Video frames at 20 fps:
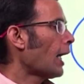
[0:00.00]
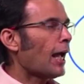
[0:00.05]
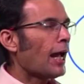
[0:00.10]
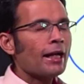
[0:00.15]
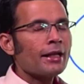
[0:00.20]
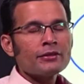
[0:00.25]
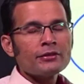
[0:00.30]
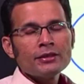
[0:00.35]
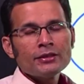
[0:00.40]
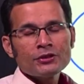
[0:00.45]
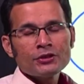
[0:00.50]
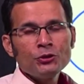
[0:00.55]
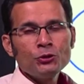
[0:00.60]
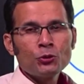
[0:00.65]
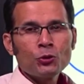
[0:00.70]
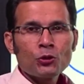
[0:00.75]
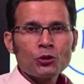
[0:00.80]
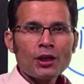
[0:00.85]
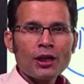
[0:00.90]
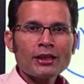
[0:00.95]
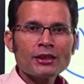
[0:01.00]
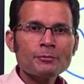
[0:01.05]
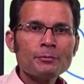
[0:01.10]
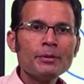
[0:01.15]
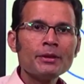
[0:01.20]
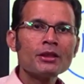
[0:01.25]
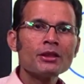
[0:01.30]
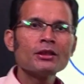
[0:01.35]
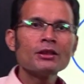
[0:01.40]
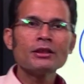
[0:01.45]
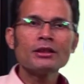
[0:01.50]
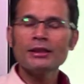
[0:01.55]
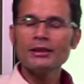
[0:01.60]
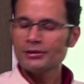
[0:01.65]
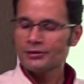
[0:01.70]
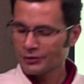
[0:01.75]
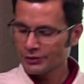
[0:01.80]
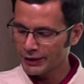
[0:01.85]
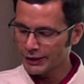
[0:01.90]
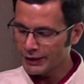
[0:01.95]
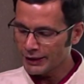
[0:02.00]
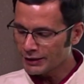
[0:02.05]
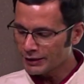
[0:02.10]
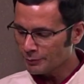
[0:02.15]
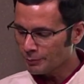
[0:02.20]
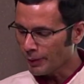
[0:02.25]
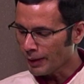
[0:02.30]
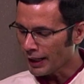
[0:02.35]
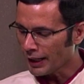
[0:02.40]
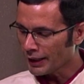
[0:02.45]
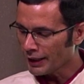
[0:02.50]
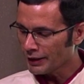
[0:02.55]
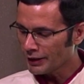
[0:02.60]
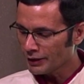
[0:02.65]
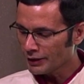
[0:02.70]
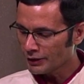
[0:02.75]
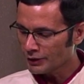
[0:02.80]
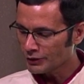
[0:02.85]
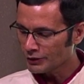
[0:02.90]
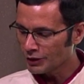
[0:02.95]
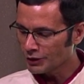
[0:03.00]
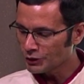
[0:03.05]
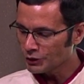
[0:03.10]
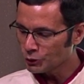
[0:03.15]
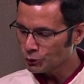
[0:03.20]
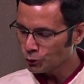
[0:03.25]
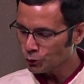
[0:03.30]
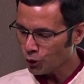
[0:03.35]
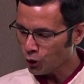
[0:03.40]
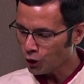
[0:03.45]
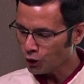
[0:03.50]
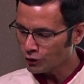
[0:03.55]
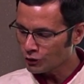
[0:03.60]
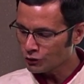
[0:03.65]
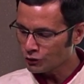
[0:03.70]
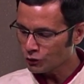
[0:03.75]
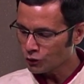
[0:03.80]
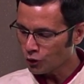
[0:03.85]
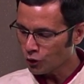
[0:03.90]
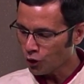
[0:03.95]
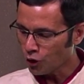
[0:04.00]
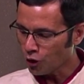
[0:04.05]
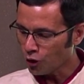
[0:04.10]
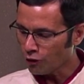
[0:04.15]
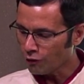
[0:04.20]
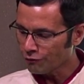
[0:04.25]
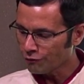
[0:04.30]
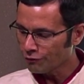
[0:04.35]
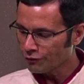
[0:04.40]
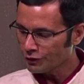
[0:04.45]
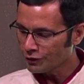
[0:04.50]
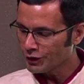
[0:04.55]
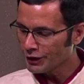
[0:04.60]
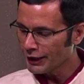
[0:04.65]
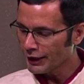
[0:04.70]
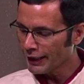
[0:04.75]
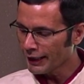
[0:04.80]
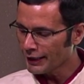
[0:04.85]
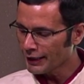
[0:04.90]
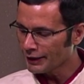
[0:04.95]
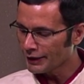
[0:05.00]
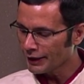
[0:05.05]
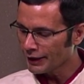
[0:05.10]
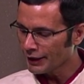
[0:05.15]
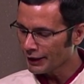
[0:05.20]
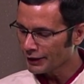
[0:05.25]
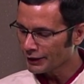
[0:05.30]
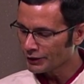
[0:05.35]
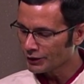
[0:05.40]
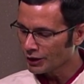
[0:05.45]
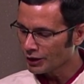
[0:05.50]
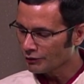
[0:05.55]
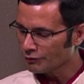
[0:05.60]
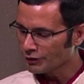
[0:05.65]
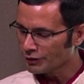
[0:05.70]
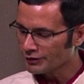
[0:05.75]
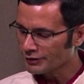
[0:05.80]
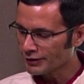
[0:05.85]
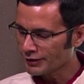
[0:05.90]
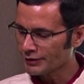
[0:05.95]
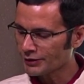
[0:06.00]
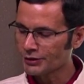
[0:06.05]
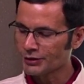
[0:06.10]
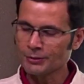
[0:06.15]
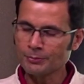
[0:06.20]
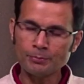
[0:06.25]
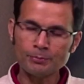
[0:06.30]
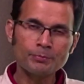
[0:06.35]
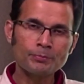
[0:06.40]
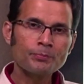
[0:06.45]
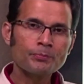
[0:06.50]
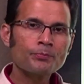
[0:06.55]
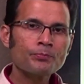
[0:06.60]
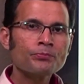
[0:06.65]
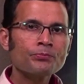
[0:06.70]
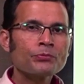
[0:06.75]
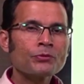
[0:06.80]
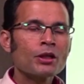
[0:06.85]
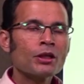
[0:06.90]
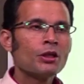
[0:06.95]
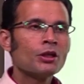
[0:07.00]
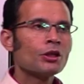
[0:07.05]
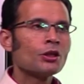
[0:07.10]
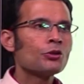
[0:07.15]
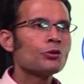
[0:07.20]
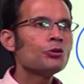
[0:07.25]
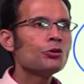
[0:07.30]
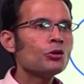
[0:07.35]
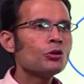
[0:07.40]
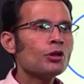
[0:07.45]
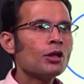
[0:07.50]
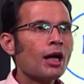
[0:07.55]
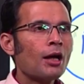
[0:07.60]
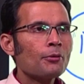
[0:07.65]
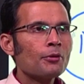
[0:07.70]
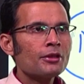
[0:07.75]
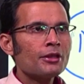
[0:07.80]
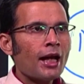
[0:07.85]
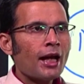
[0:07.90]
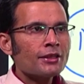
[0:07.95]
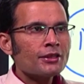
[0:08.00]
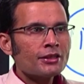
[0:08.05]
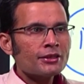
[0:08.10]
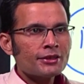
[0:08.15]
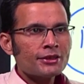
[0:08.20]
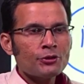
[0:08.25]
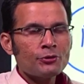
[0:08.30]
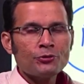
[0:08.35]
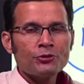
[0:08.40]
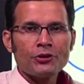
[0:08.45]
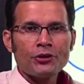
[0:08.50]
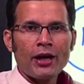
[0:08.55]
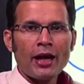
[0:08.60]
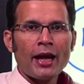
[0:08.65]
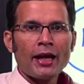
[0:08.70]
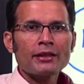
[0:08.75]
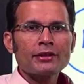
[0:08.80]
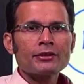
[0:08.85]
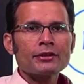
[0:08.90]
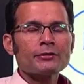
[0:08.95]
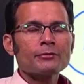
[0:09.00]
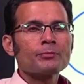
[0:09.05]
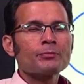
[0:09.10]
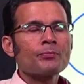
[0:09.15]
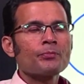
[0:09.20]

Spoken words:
And this neurotransmitter is released by the neurons of the enteric nervous system. You know, our digestive tract